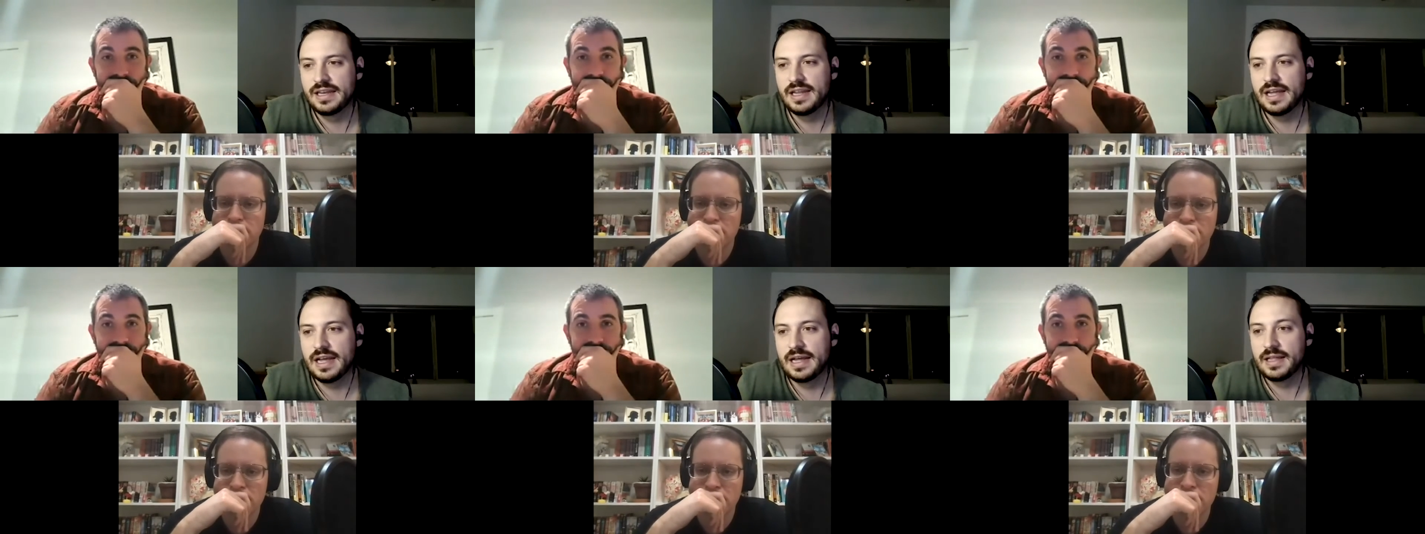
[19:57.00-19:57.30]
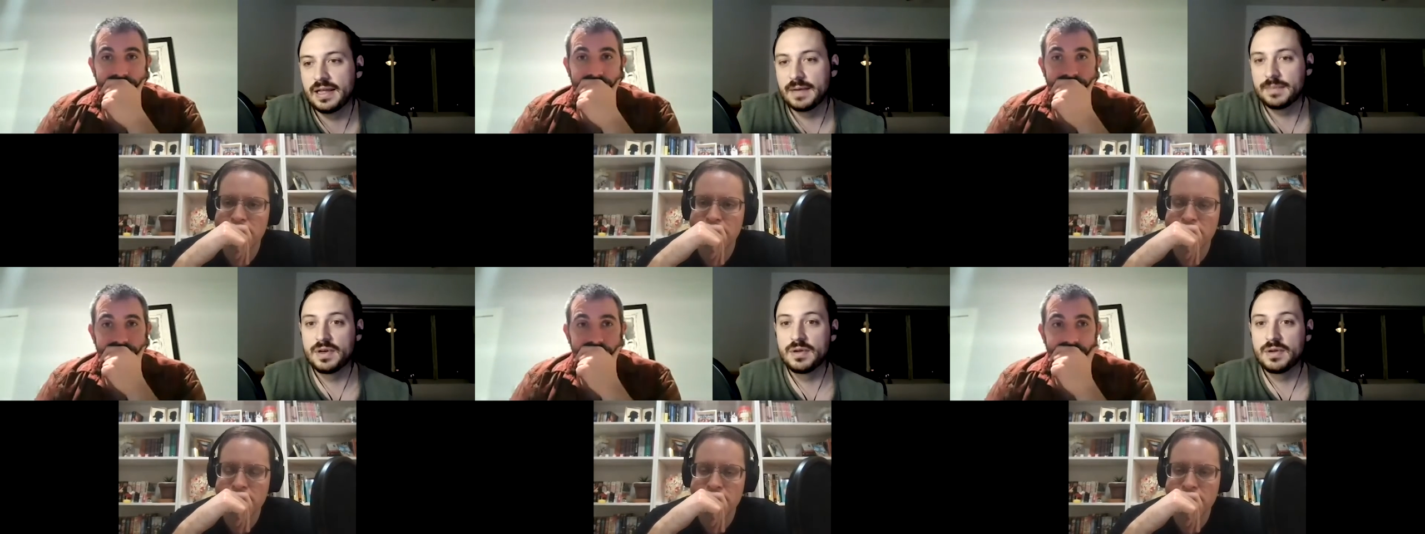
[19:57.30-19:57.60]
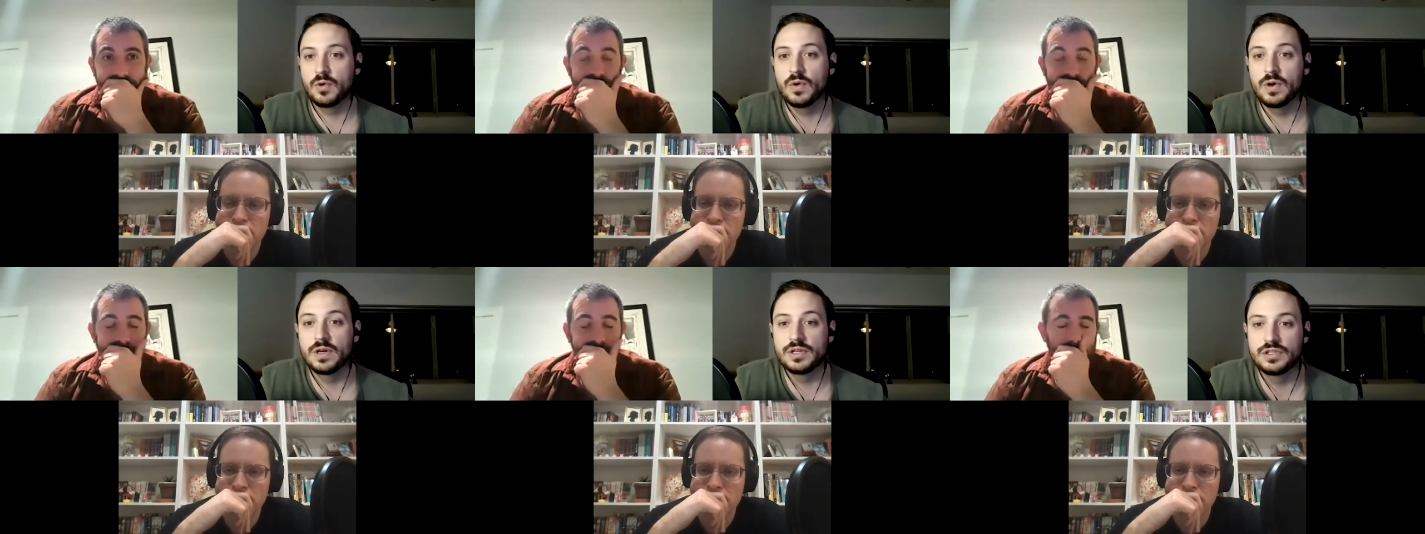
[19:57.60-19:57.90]
Speaker 1: And I, I'm going
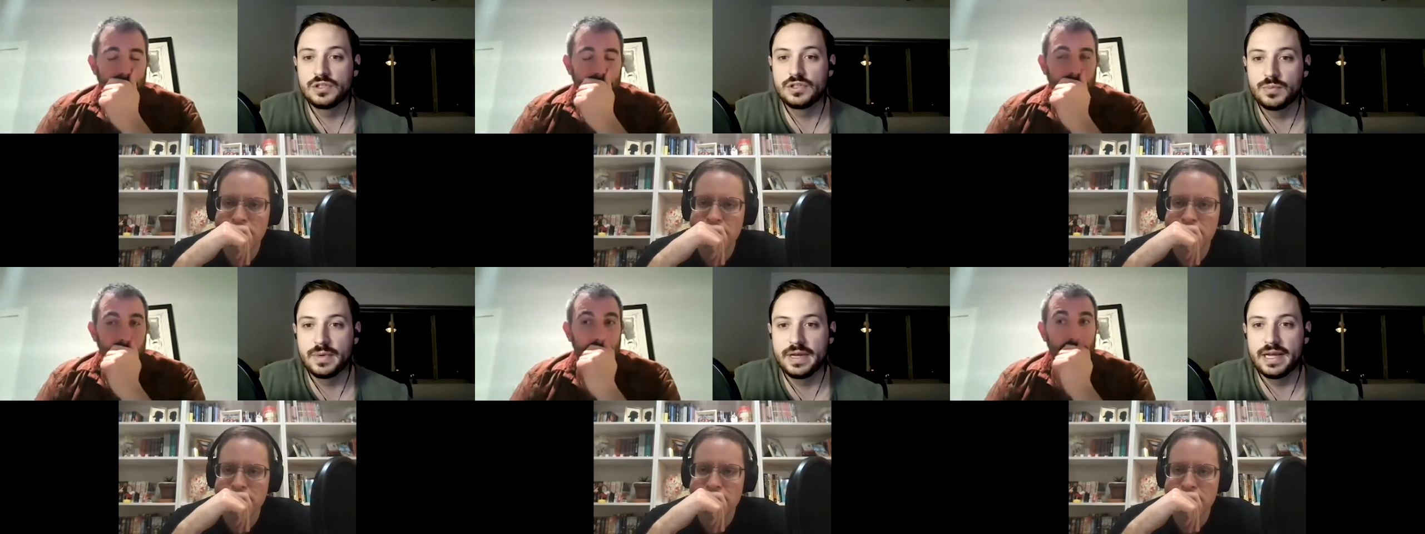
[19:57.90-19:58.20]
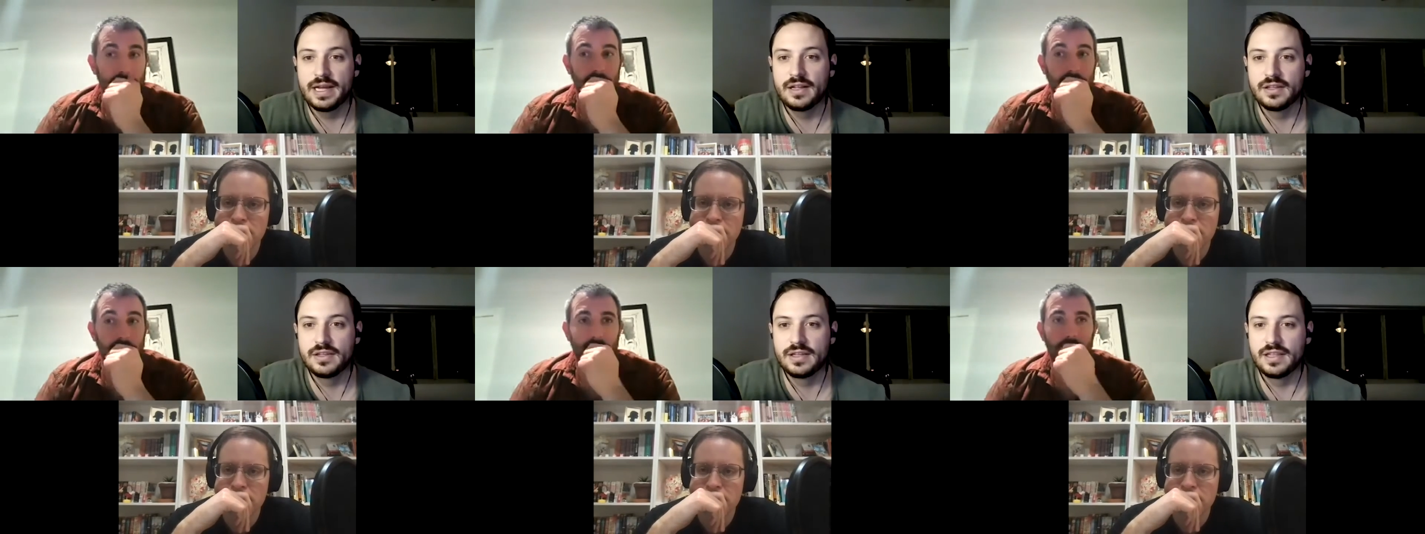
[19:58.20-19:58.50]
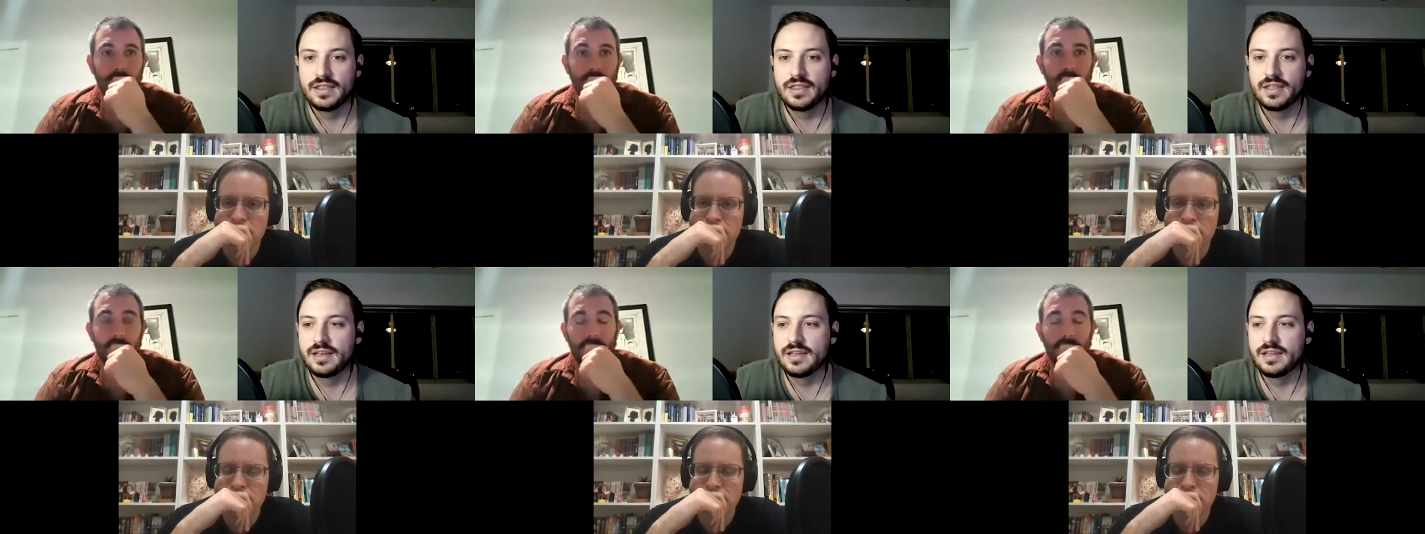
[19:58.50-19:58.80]
to question you back on
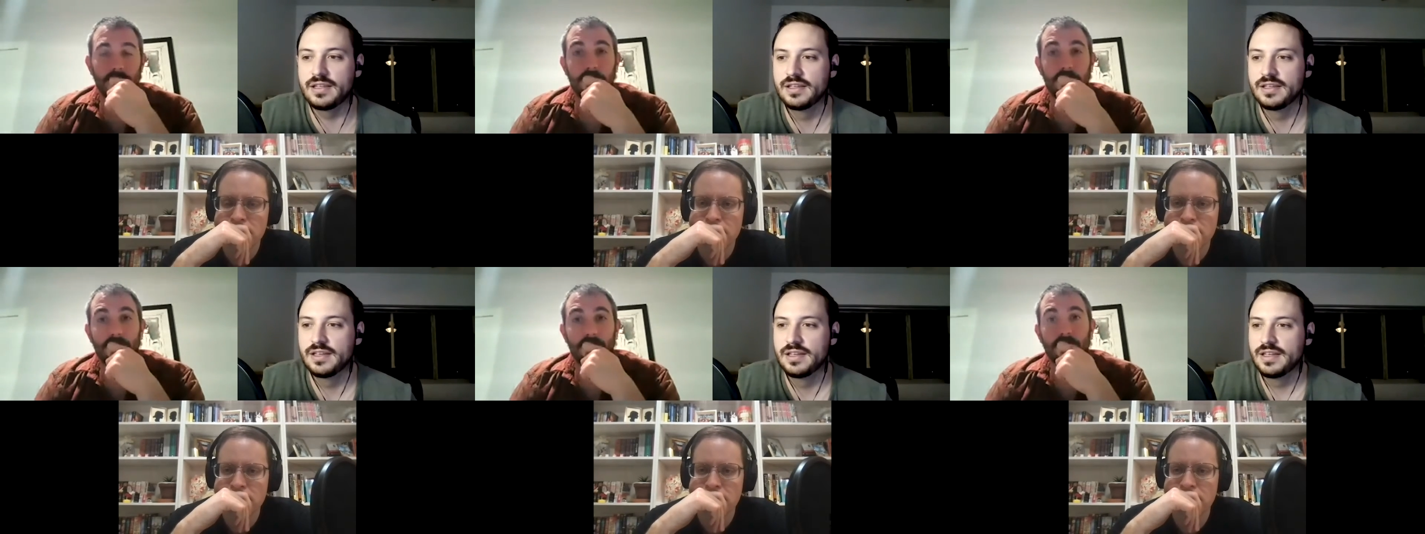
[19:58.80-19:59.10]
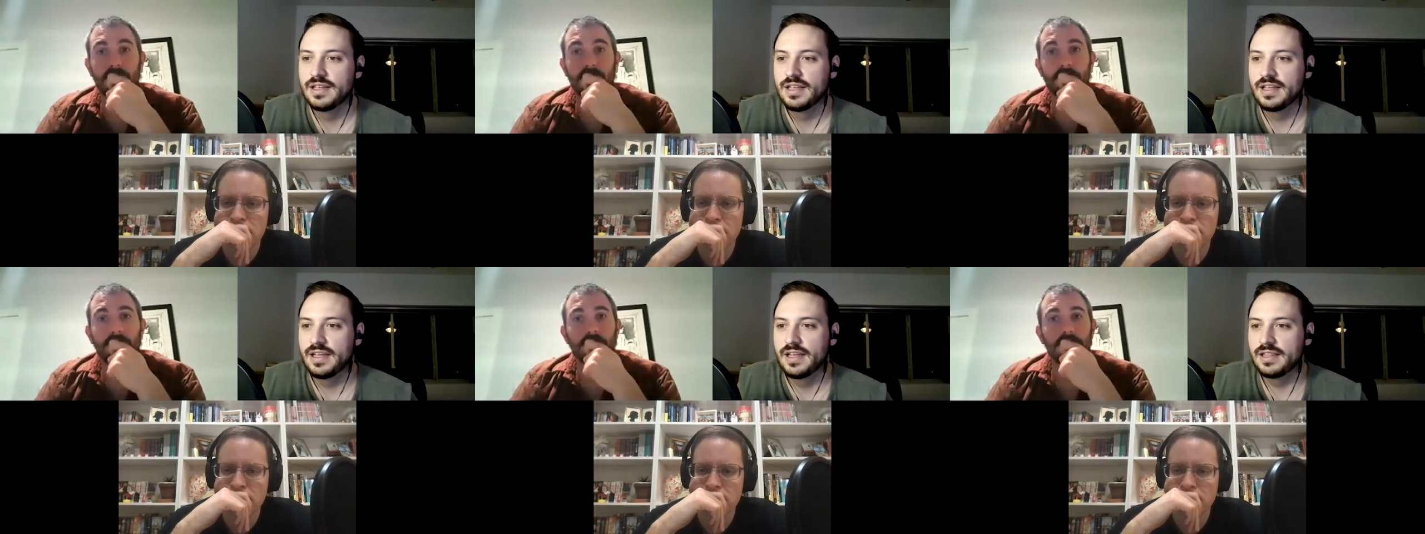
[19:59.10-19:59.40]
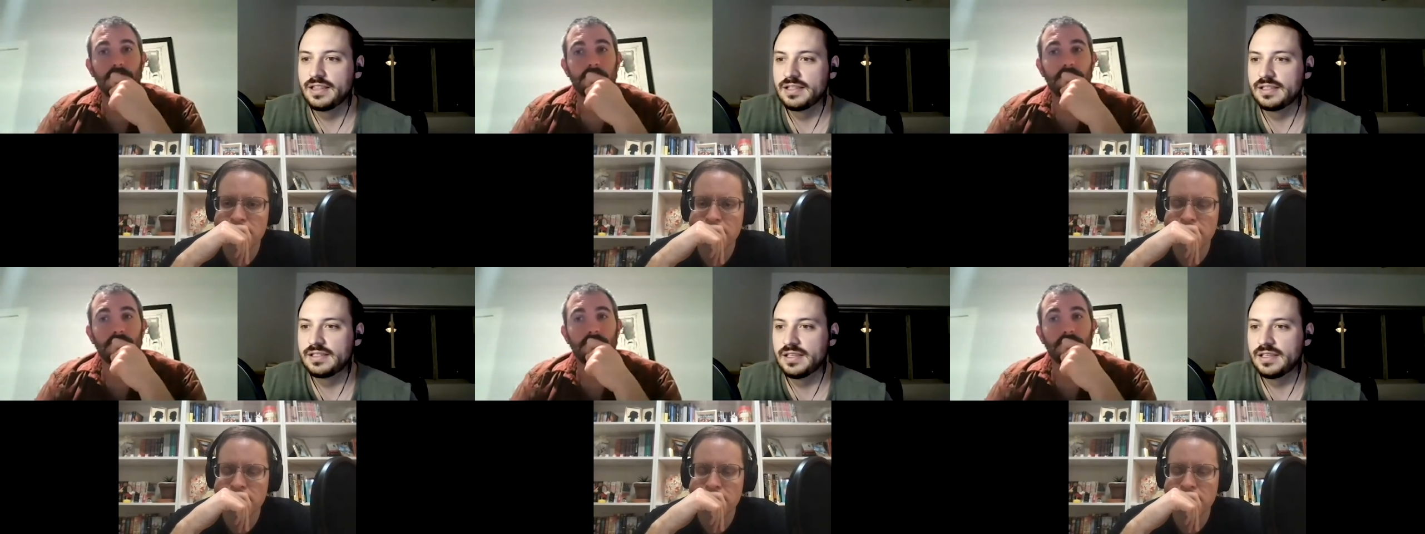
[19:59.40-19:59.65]
that, Thani, in the